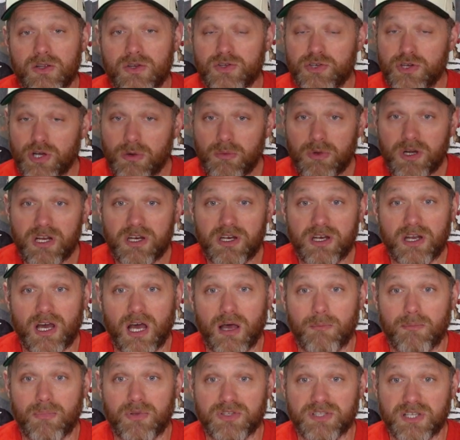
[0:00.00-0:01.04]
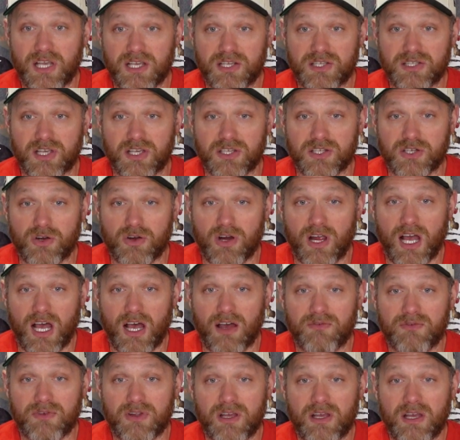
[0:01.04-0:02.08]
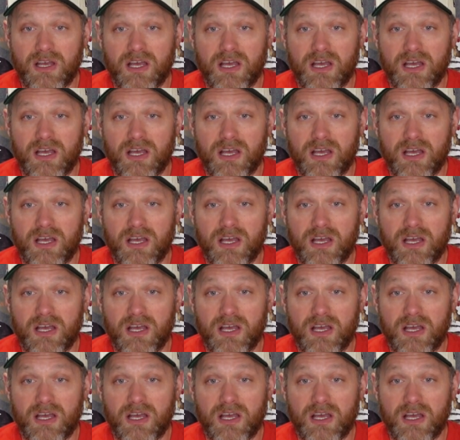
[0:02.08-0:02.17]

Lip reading: Germany did not possess such craft,